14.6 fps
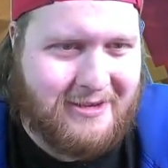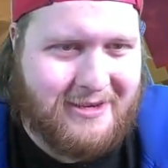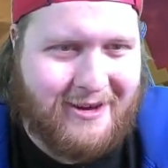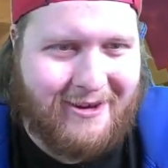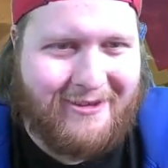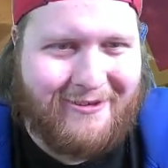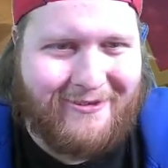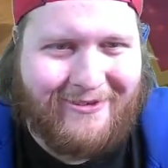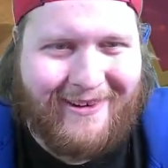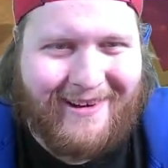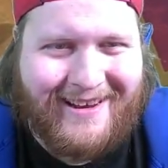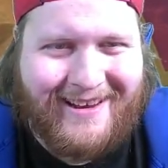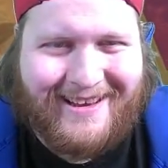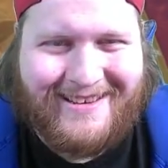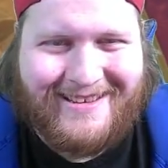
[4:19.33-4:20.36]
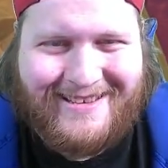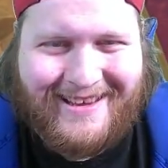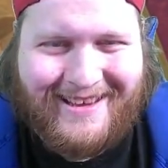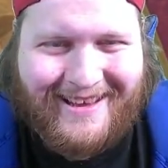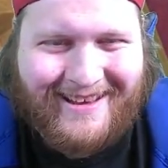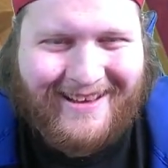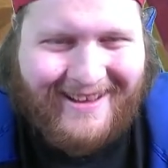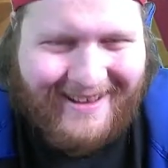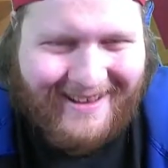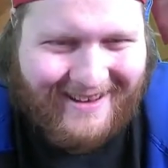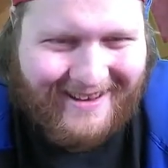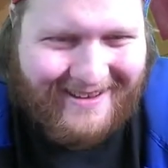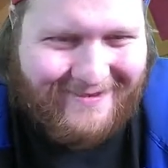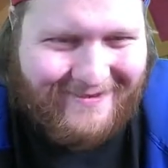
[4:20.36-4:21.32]
got the right idea.
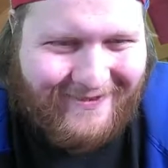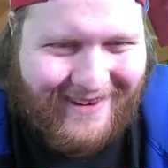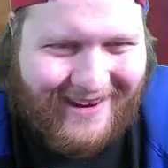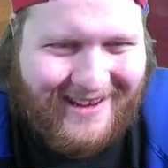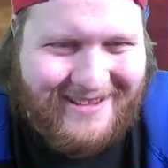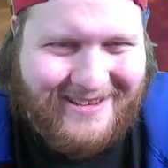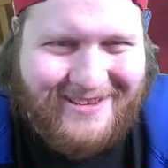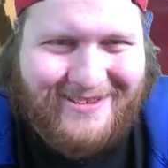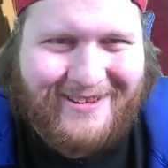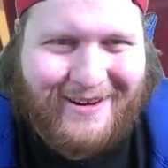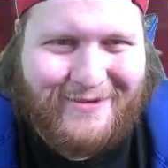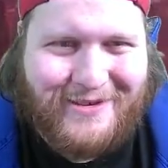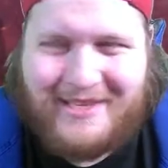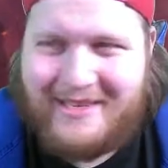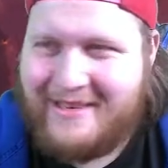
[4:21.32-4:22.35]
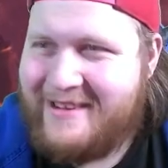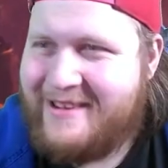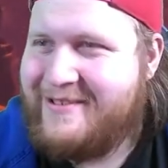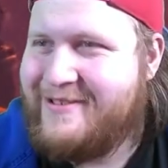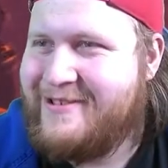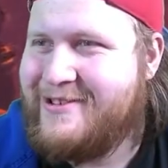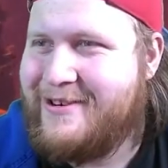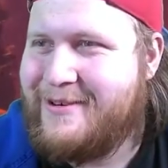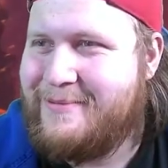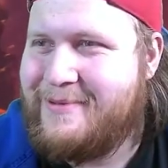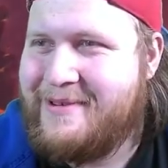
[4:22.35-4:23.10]
Michael and Travis. Good job.